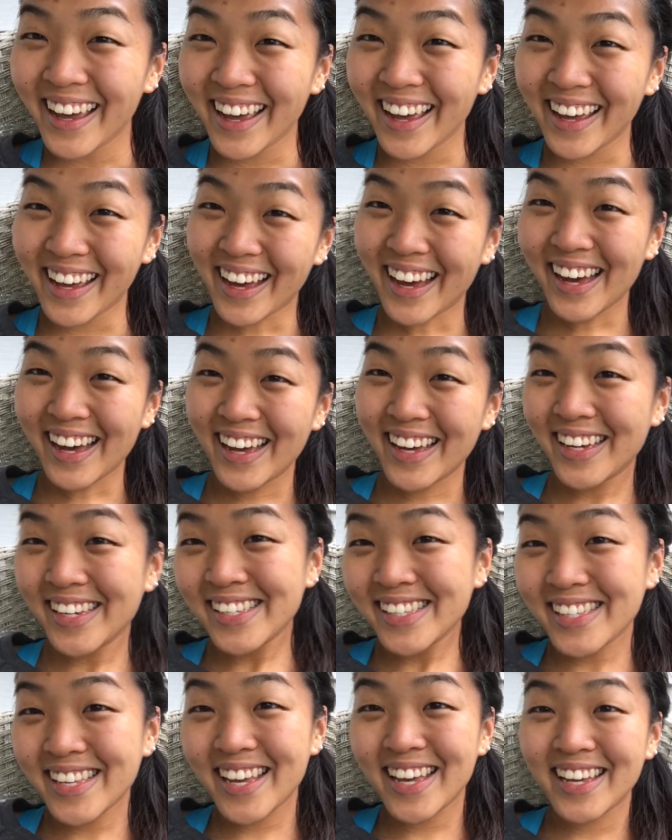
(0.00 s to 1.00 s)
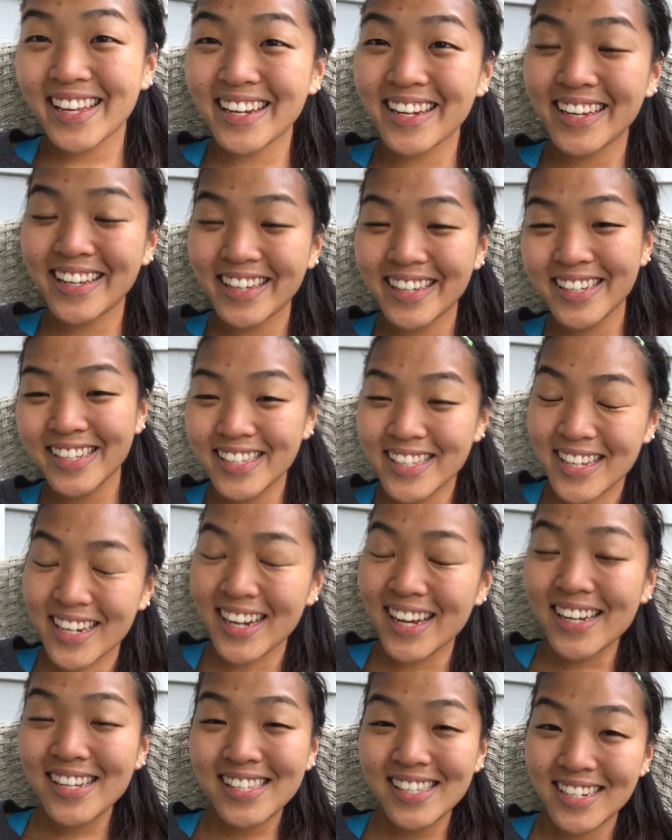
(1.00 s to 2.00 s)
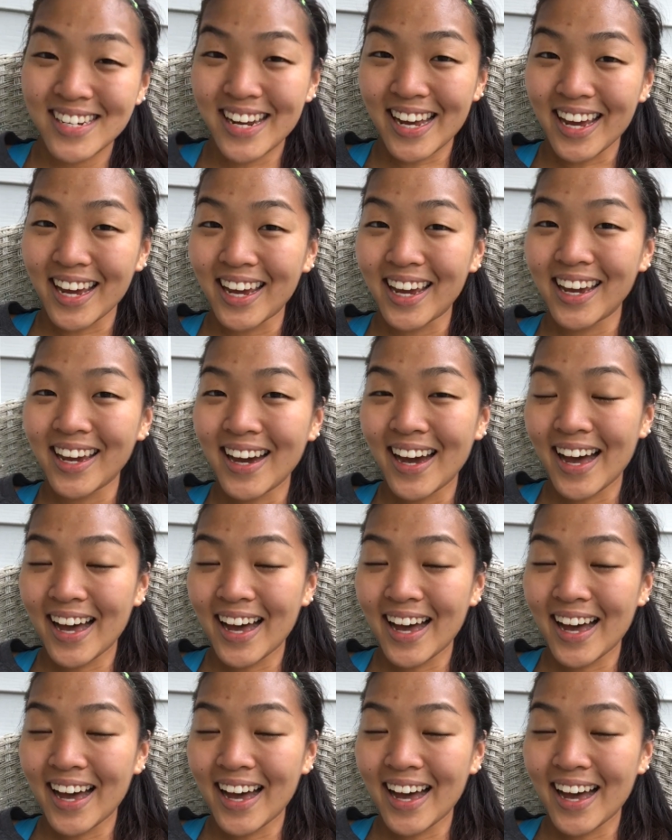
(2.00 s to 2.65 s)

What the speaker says: Hey guys, it is the next day.